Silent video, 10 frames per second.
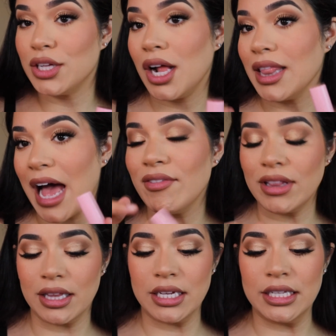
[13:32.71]
I'll have
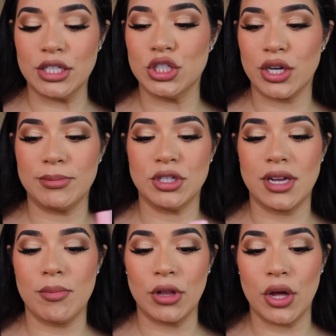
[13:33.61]
it in the description
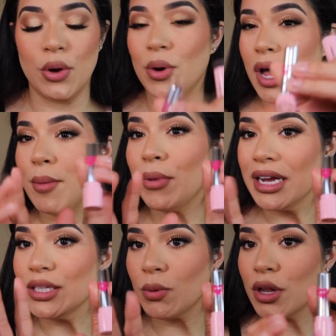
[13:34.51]
down below,
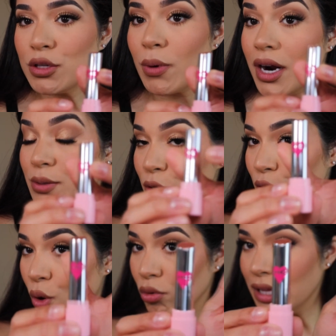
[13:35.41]
but it's one of those products where you
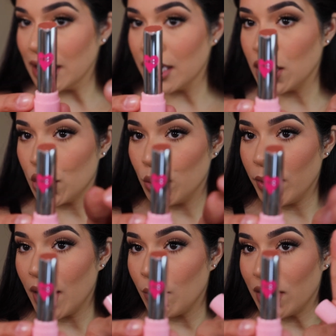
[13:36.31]
can only click a little
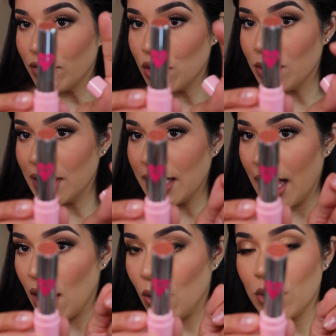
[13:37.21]
bit and whatever you click
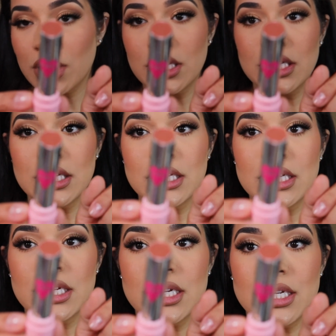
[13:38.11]
out
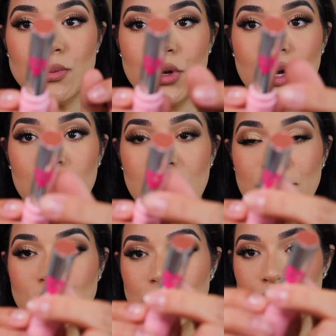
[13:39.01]
is what you're going to be able to